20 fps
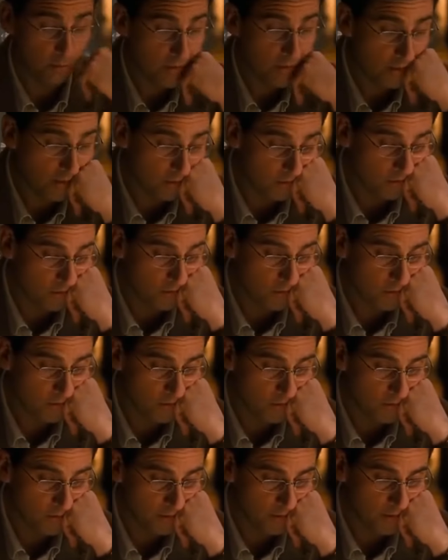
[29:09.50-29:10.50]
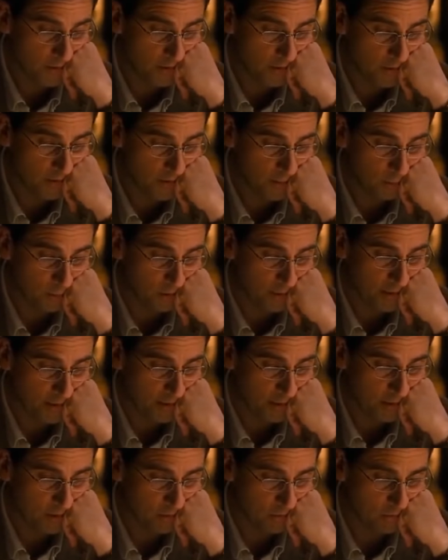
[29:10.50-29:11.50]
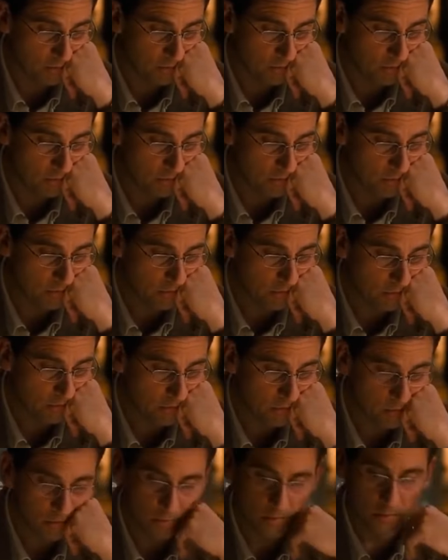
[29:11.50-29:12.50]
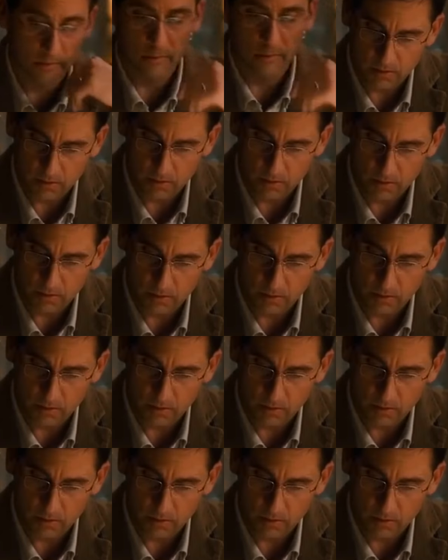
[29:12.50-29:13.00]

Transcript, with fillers: You're right. shouldn't have eaten all that bread. Yeah,